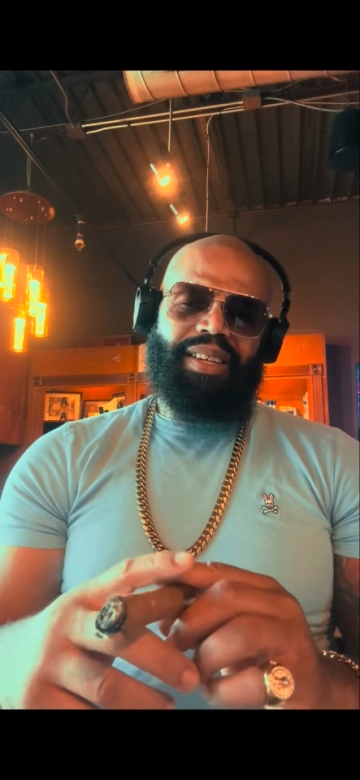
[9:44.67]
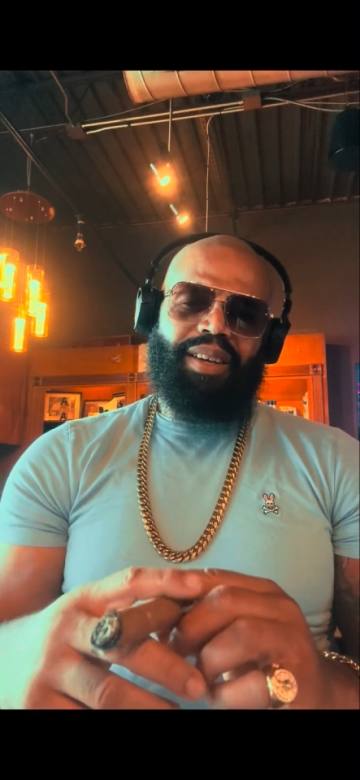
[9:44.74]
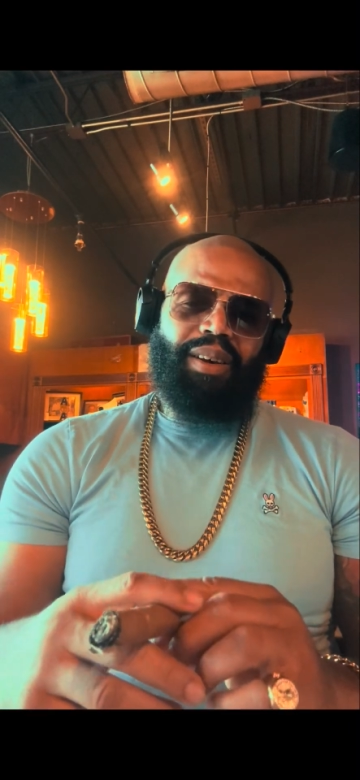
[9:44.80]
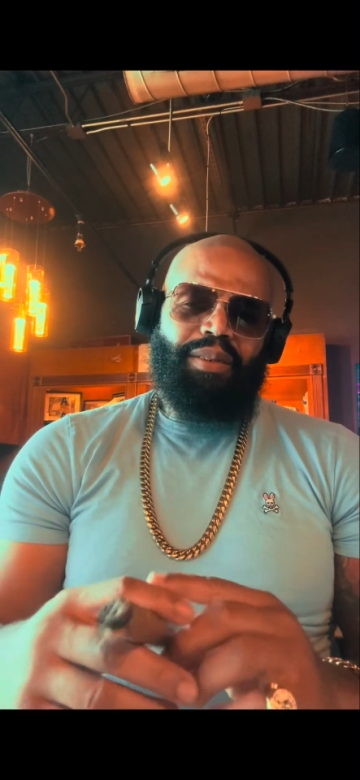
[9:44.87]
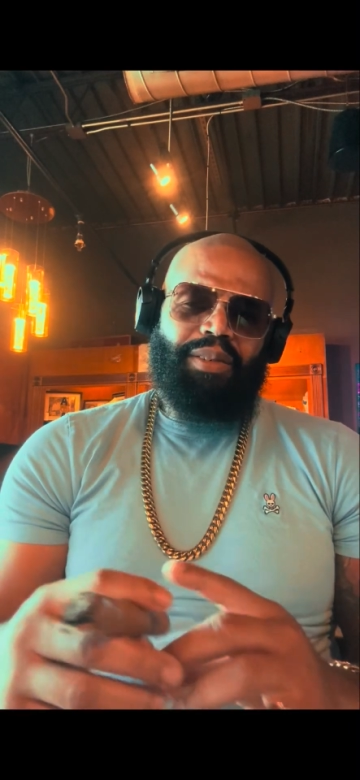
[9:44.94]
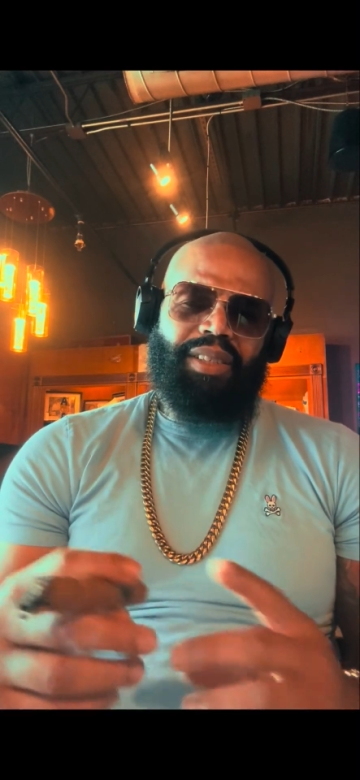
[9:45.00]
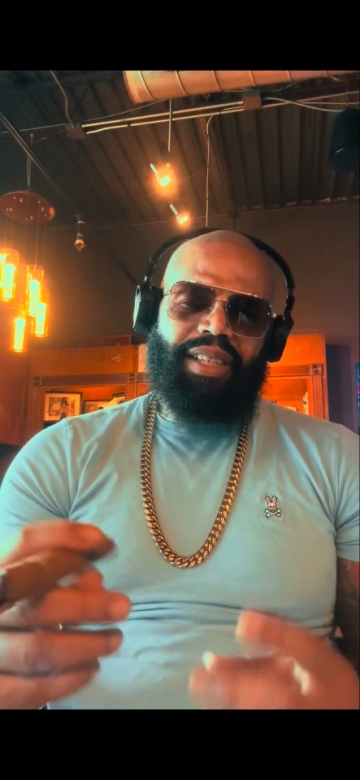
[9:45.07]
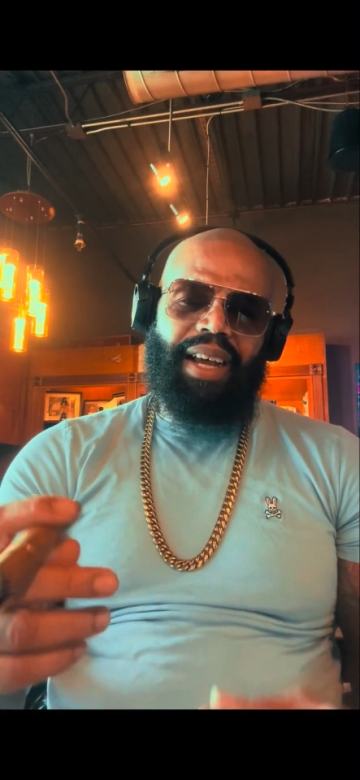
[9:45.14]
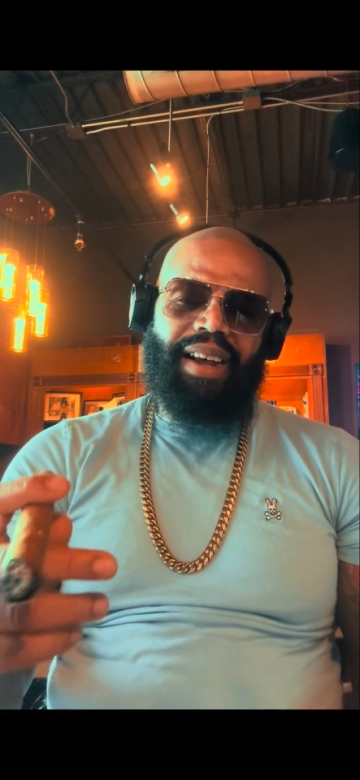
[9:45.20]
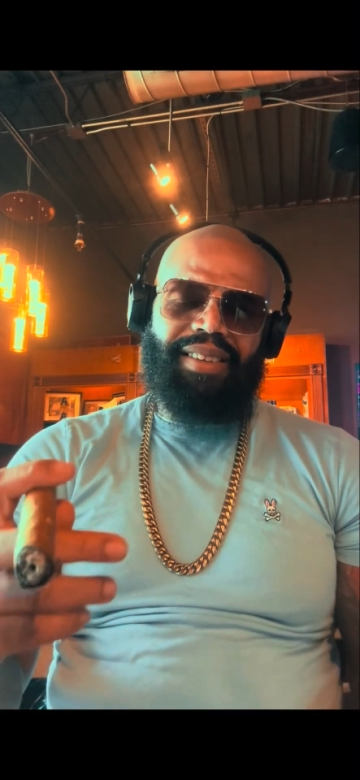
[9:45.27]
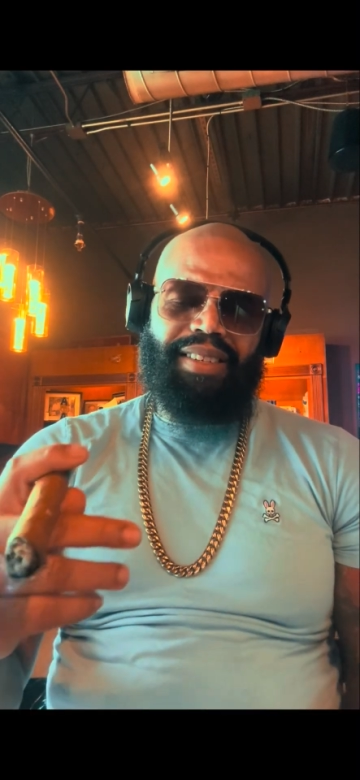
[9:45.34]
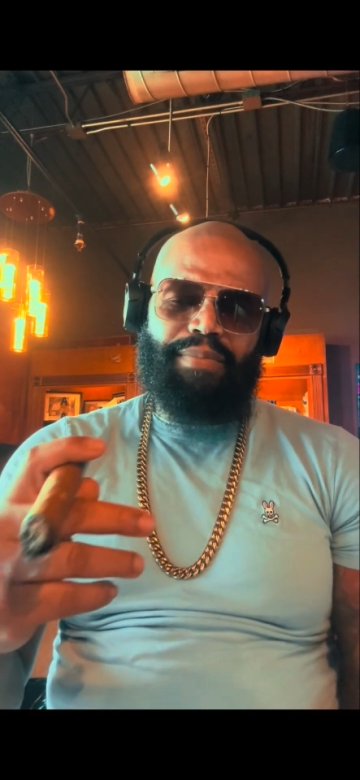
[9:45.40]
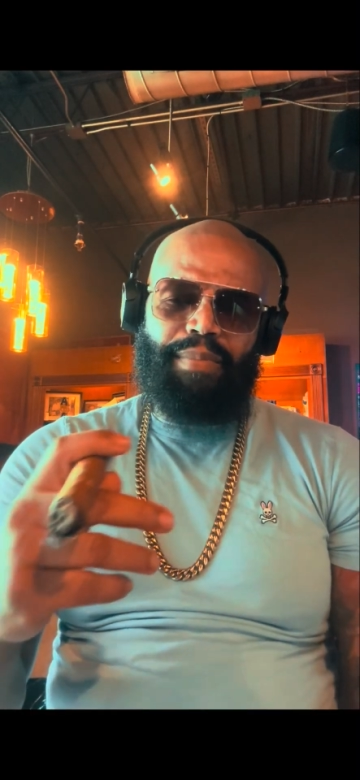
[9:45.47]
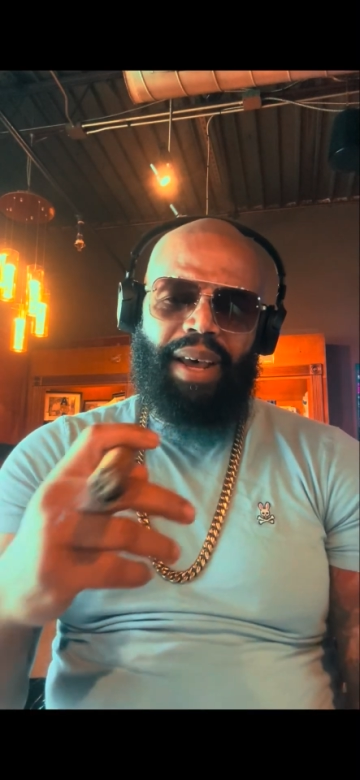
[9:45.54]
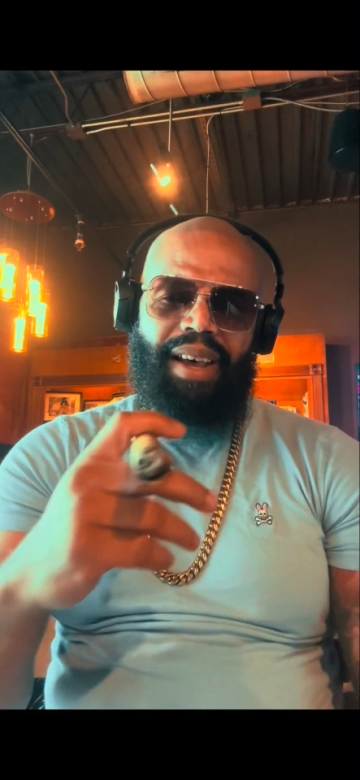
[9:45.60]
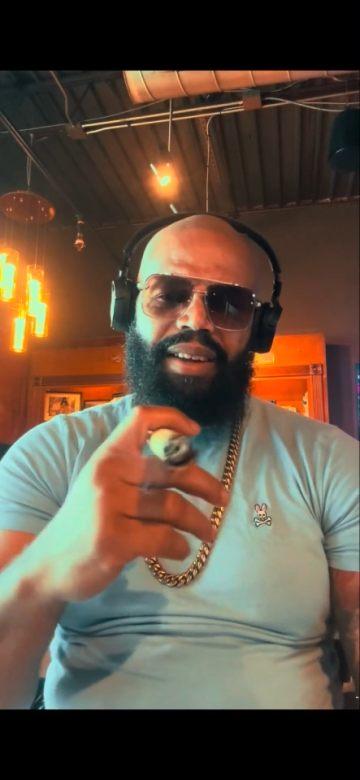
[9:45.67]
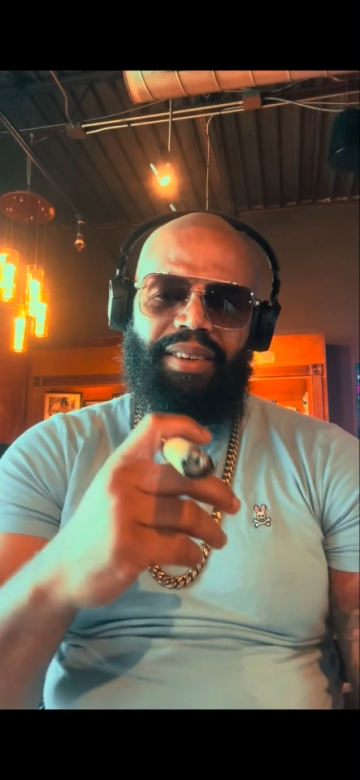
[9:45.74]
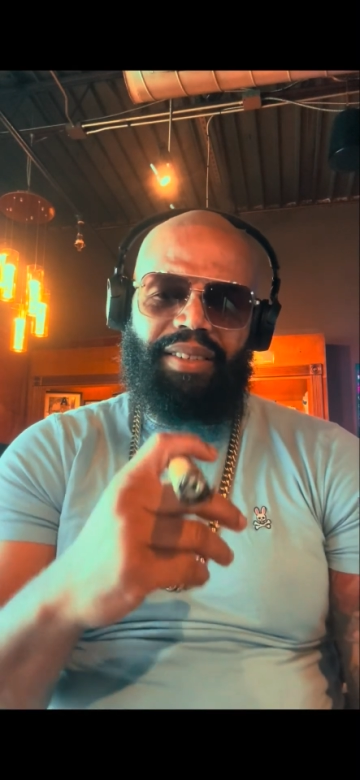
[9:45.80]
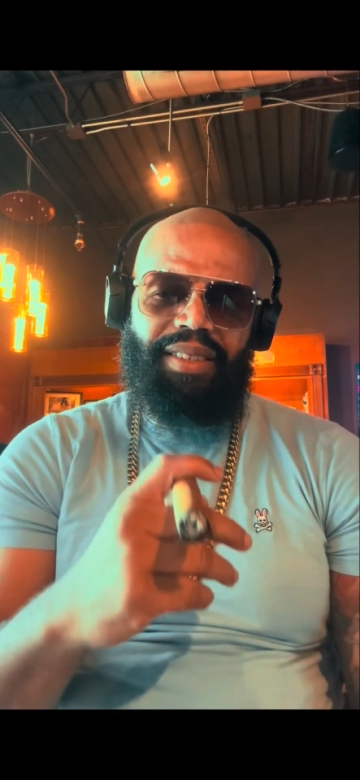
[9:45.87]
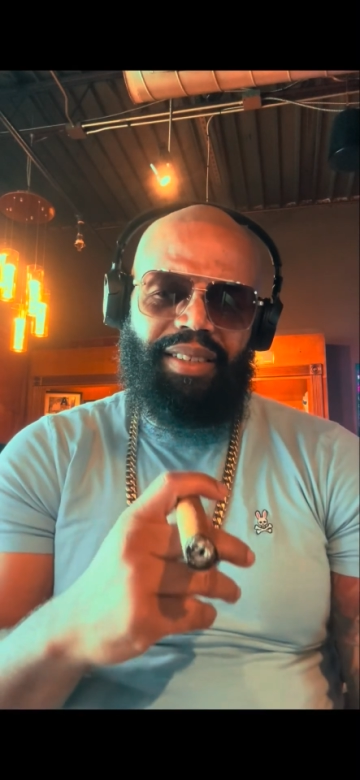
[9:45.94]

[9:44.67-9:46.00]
yo, just have some manners.